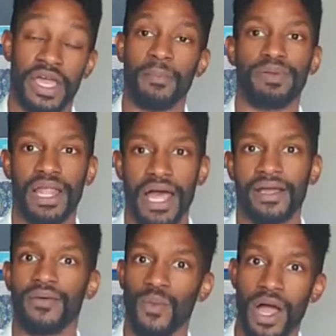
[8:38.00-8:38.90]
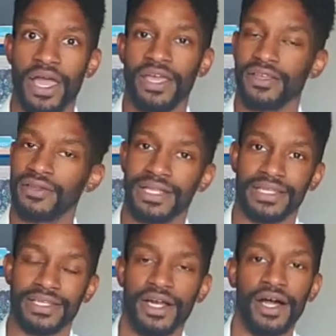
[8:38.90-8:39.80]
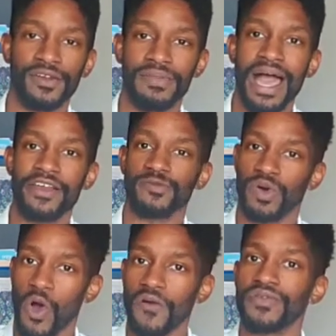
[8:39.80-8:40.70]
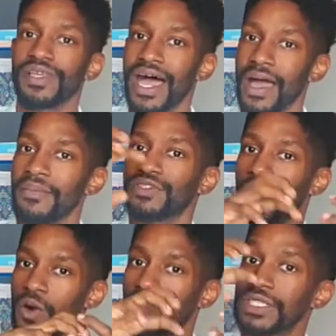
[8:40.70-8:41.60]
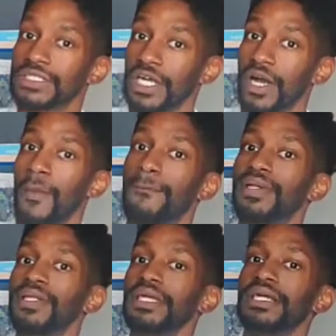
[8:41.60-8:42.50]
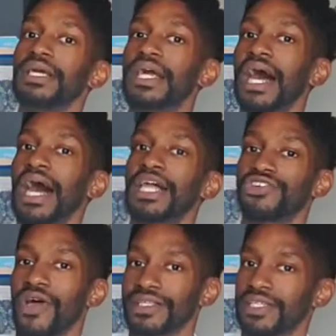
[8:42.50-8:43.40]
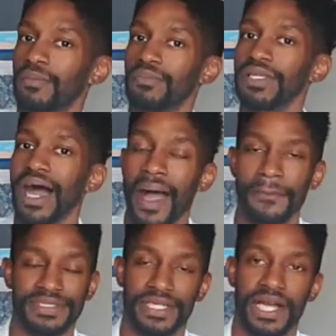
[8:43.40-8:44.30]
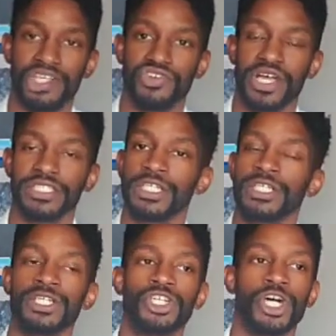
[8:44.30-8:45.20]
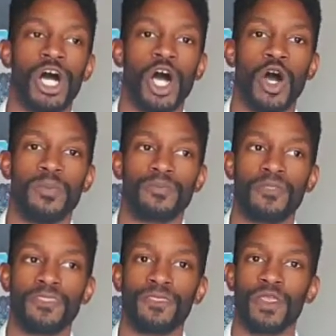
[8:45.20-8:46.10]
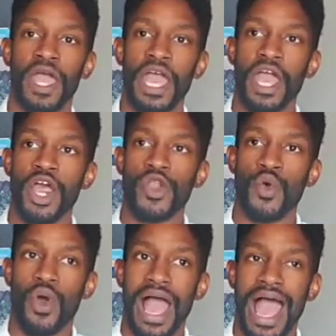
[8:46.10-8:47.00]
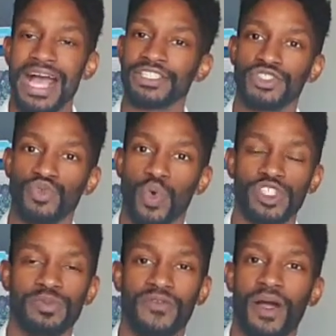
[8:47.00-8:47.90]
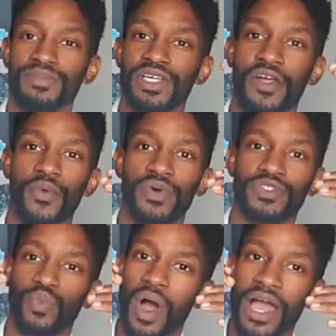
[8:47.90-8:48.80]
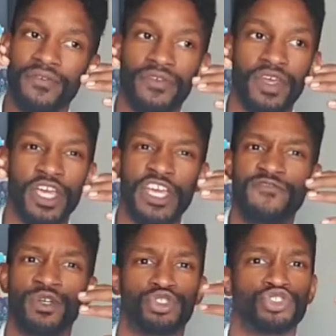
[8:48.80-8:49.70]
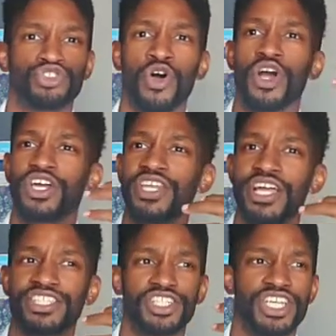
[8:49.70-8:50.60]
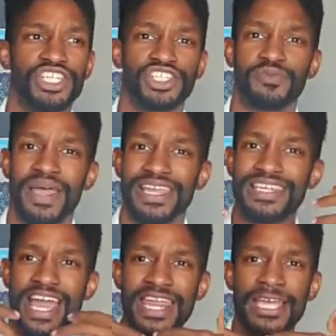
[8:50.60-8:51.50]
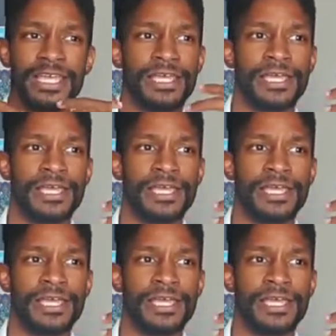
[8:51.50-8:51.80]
black, white, not that the color matters, but oftentimes it's always a complete contrast, complete opposite contrast. Um, and as Will Smith comes together with his wife, he feels a strong connection. He's just magnetic.